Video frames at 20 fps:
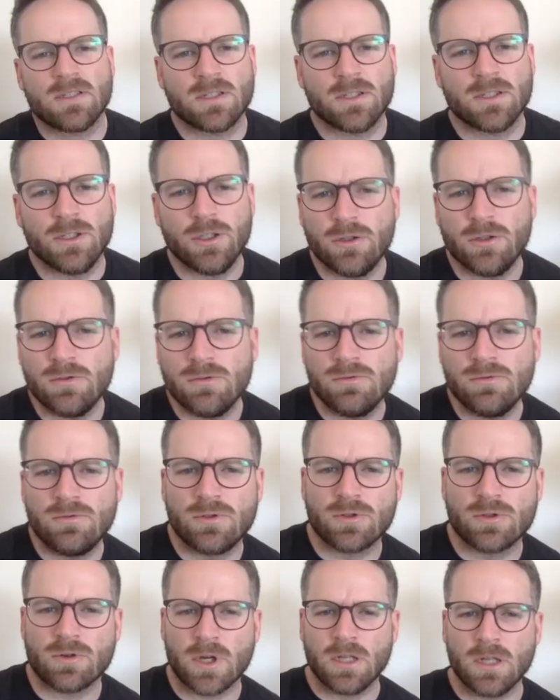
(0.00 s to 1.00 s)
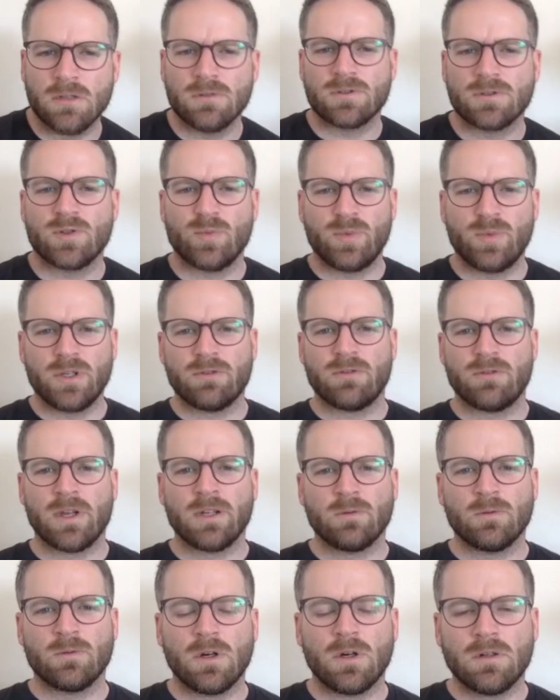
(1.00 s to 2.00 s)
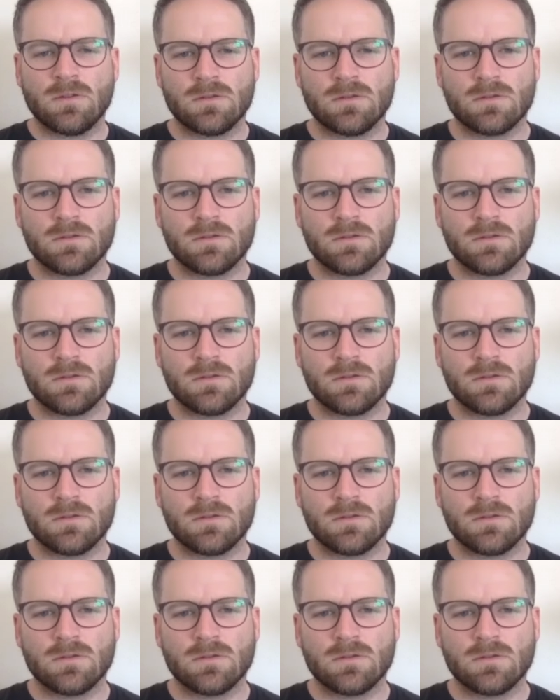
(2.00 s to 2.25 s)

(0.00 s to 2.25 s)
new trend, or has it been around a while?